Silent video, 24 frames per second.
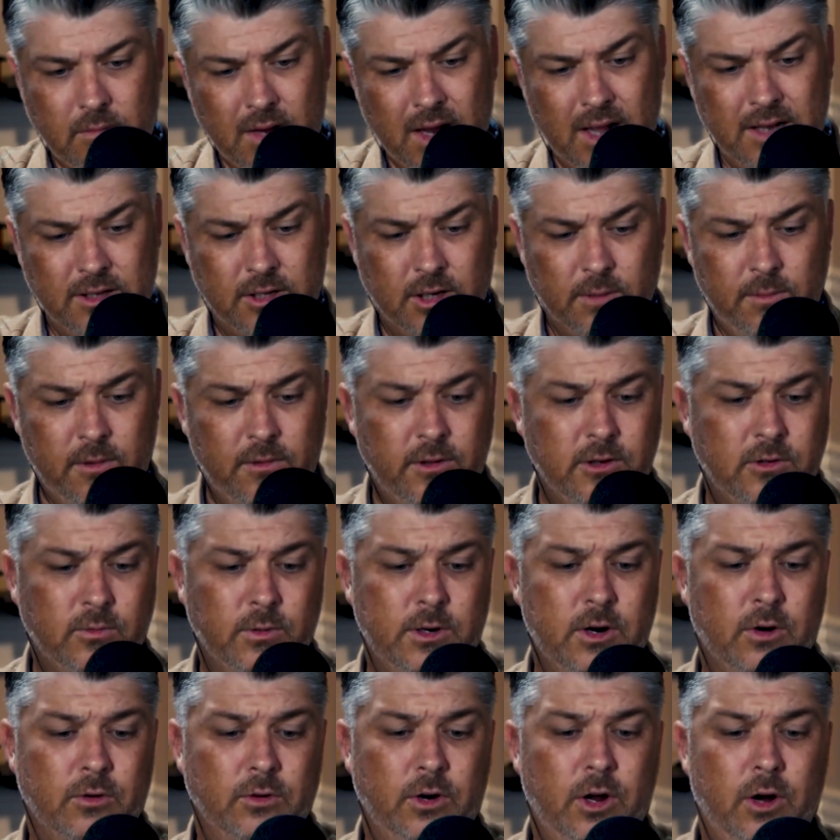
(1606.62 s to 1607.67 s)
And some of these
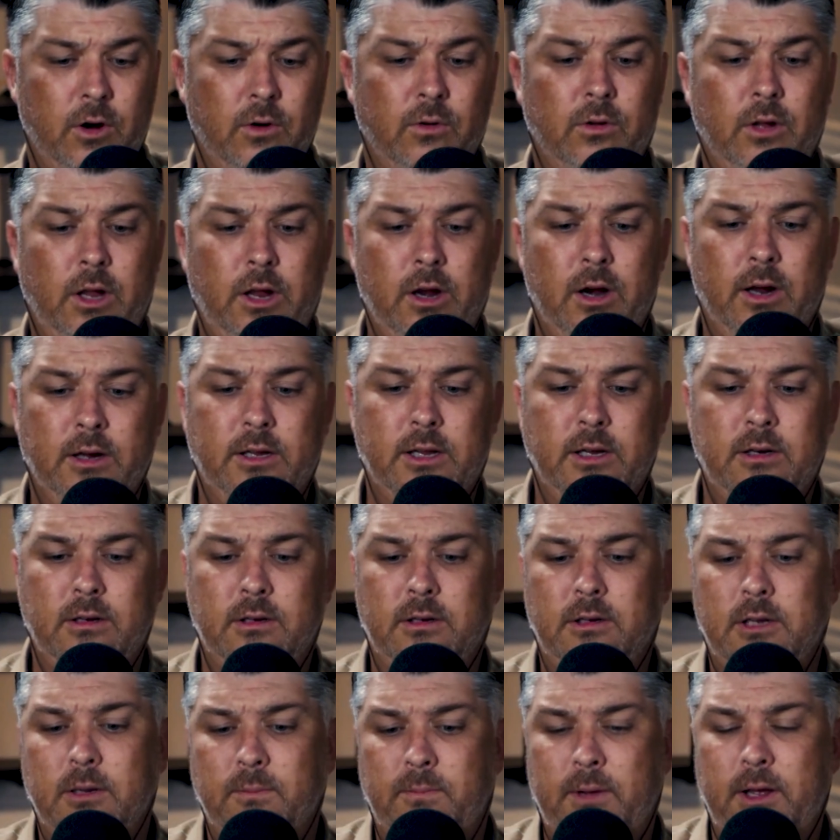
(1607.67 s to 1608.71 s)
we don't know. Like
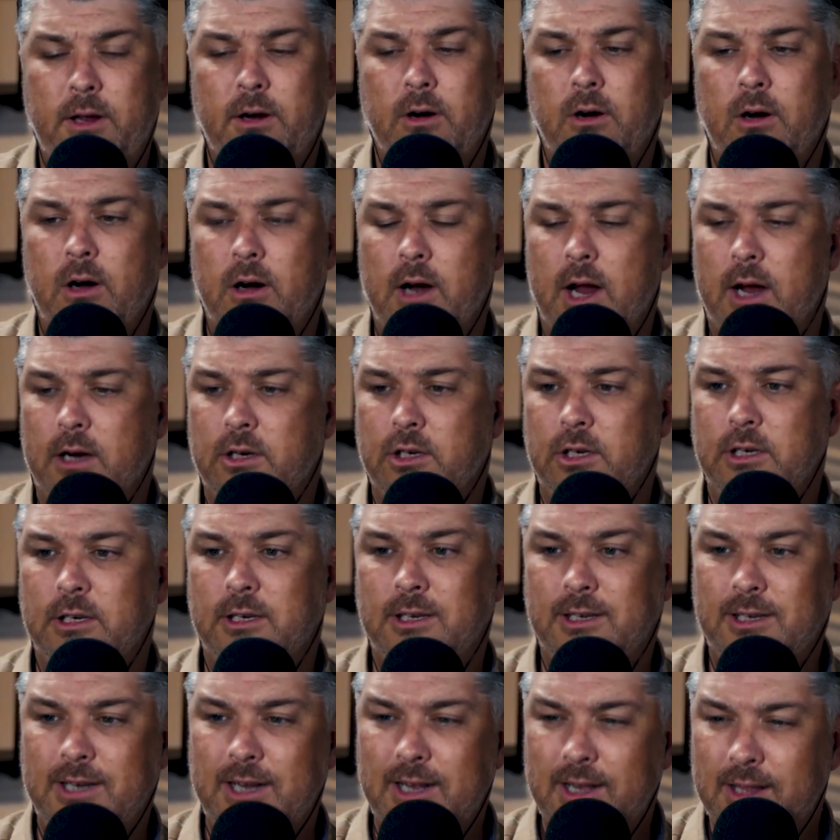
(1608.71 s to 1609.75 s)
did Peter actually
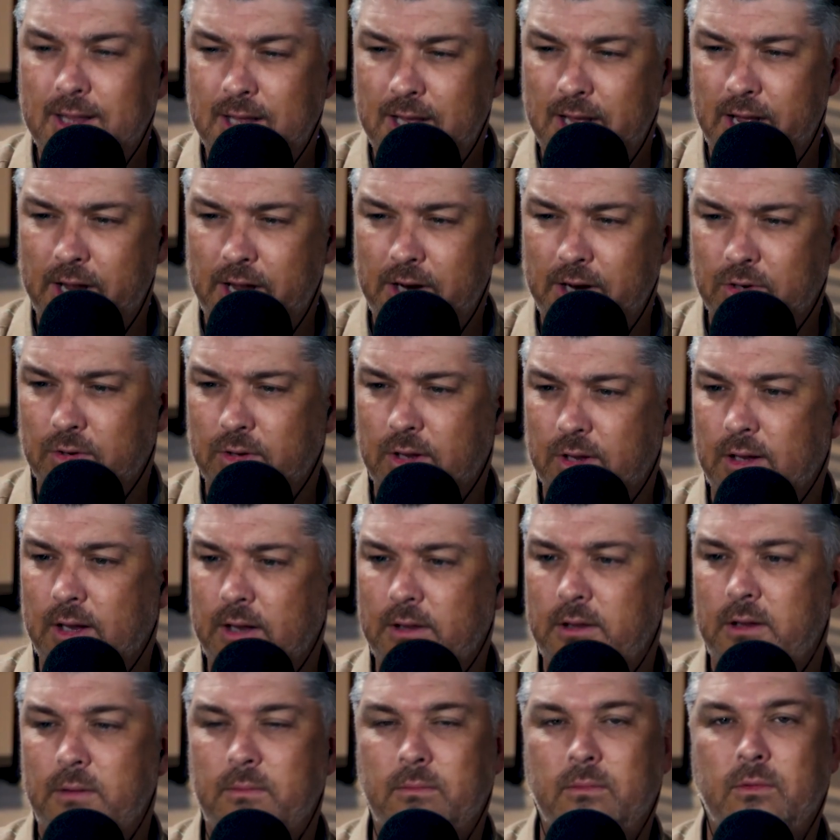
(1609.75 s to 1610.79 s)
see the angel that
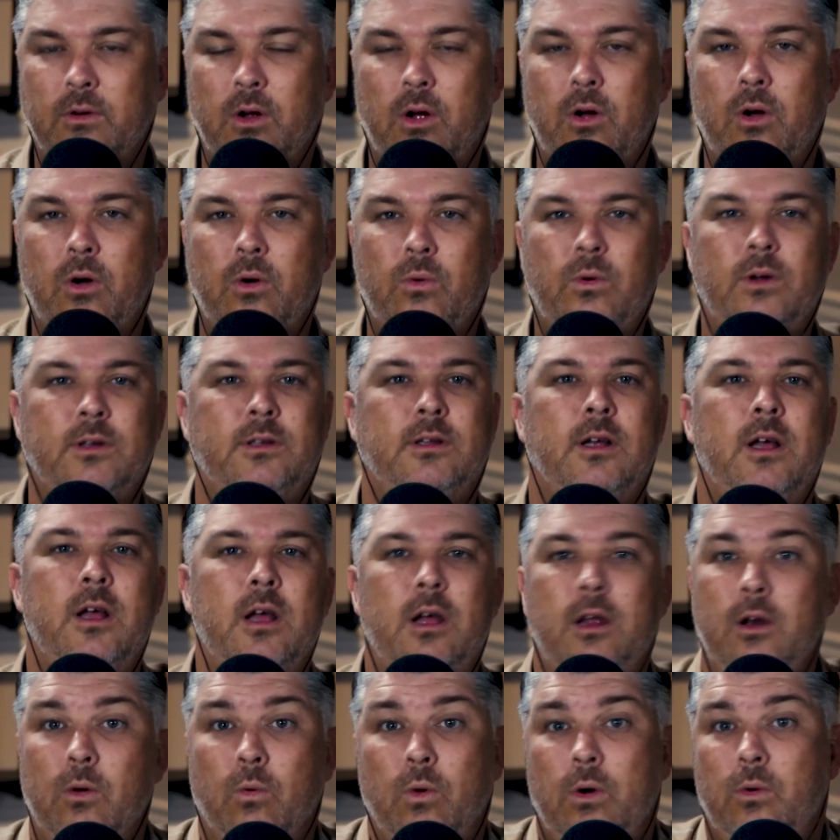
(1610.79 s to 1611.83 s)
let them go?
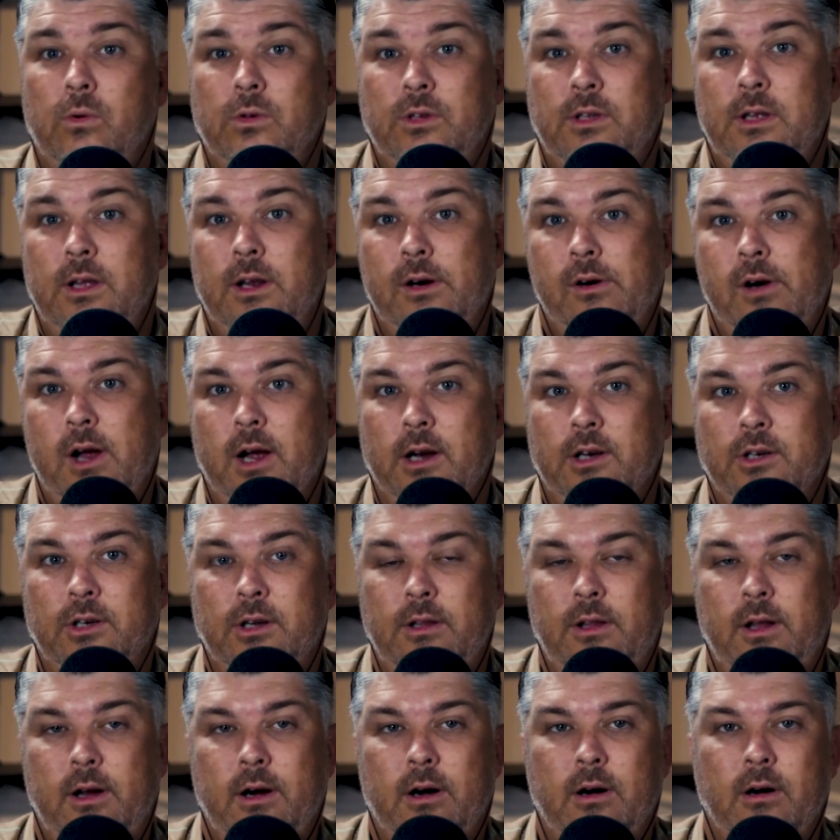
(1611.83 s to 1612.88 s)
What was the
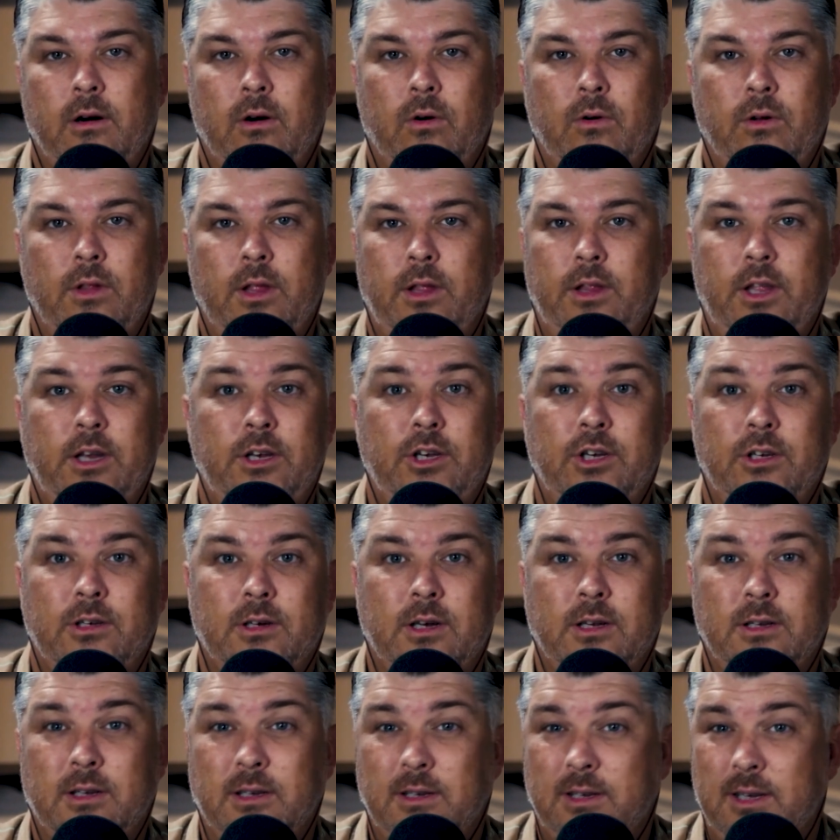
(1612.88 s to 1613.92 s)
interaction there? Or did they
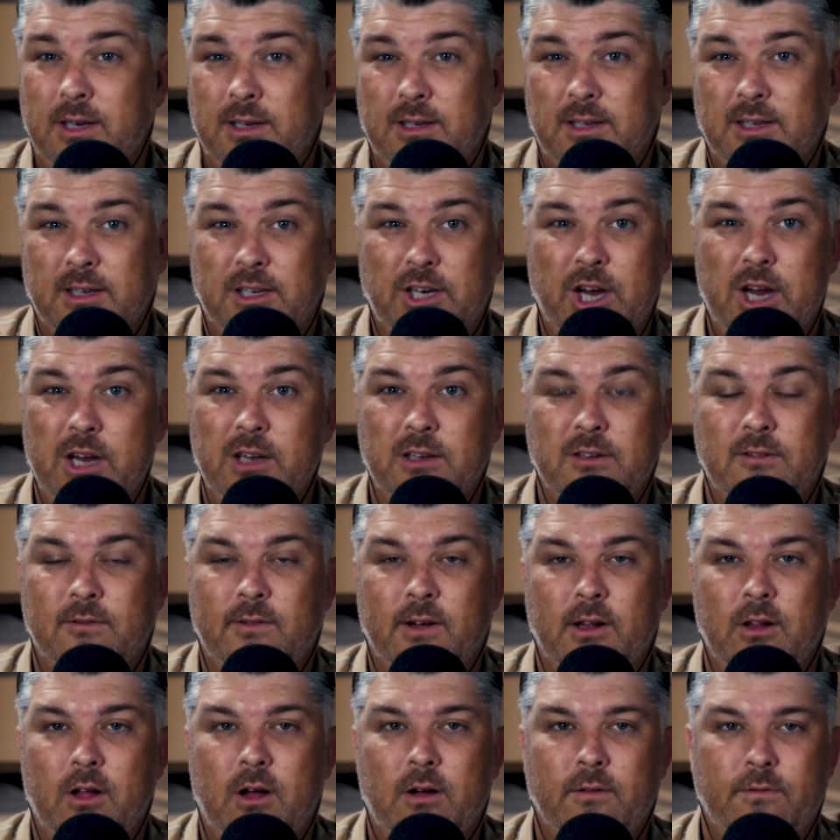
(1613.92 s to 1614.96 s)
just, because it says the chains
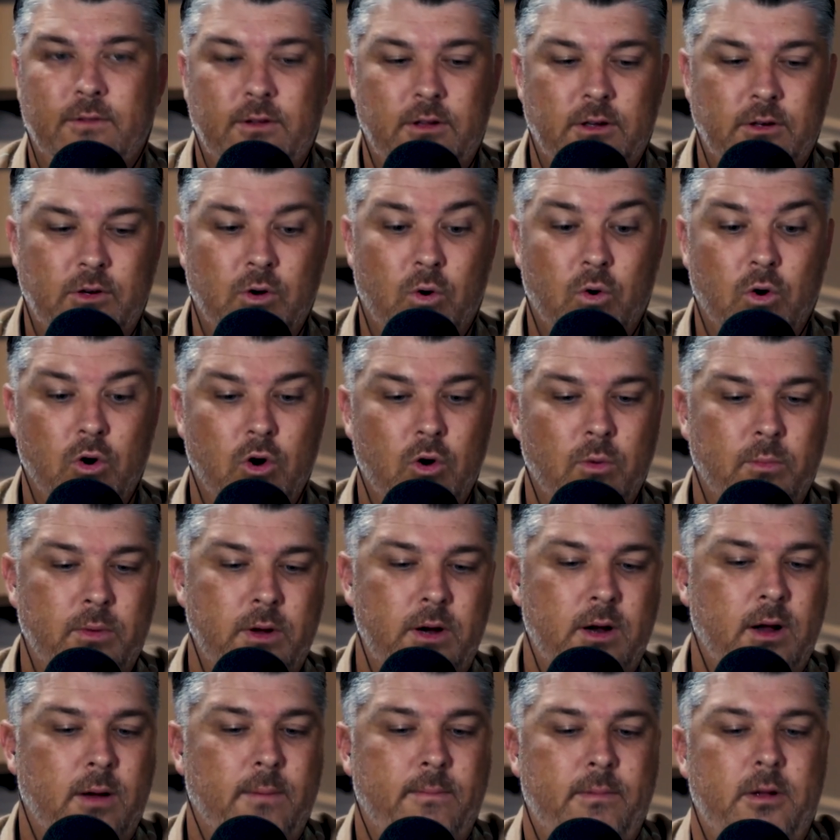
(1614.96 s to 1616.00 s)
fell off and the door
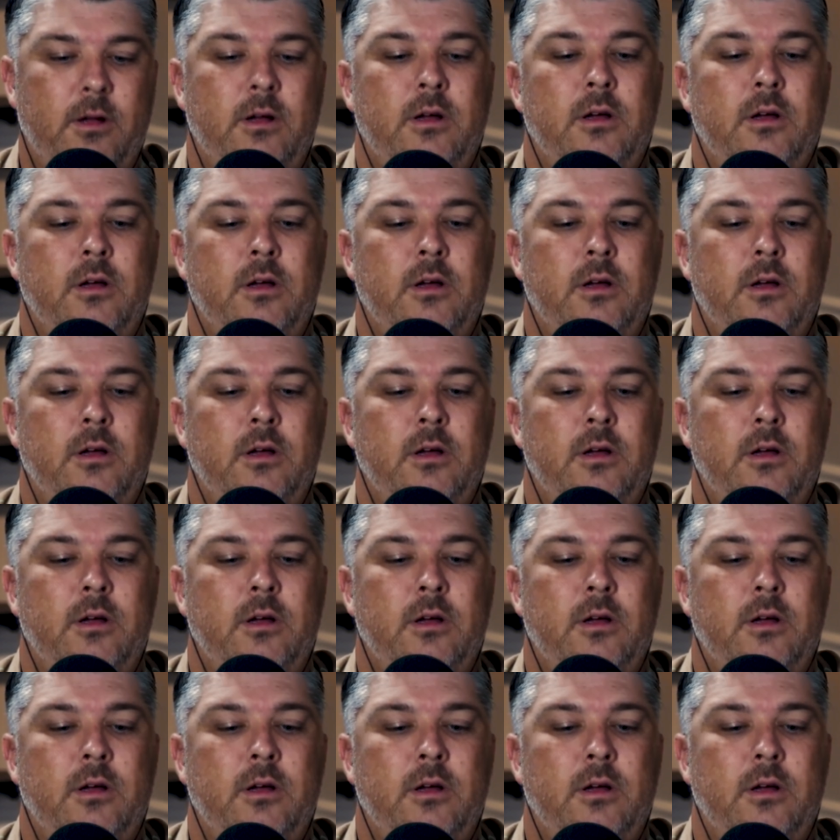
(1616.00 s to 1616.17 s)
opened up?